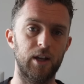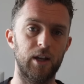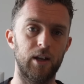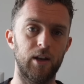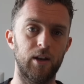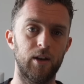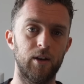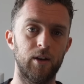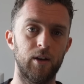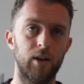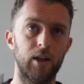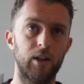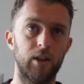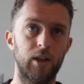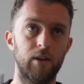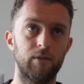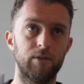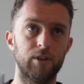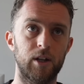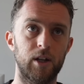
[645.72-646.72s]
and it
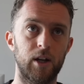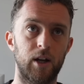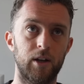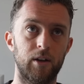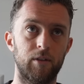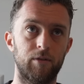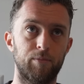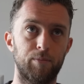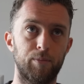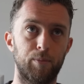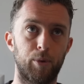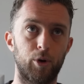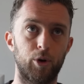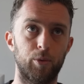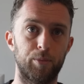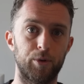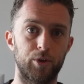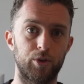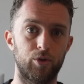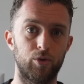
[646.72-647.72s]
gives a kind of
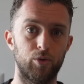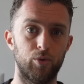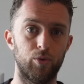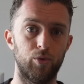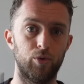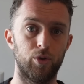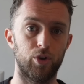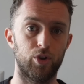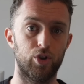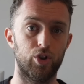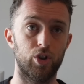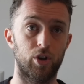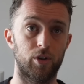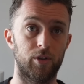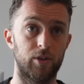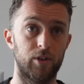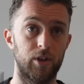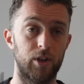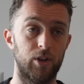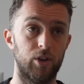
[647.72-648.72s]
purpose to the
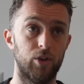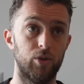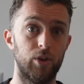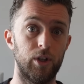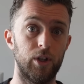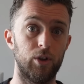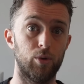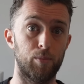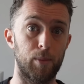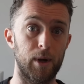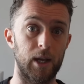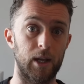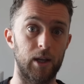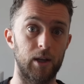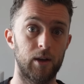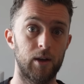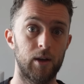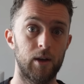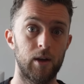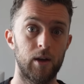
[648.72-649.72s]
shot that you need to make.
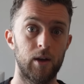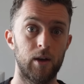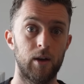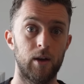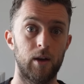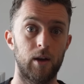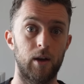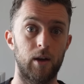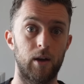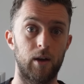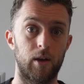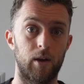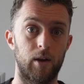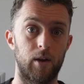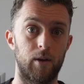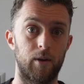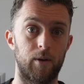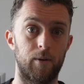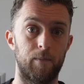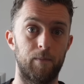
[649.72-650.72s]

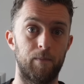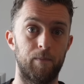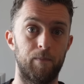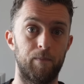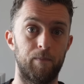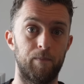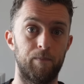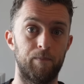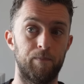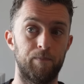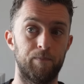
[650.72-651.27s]
Um,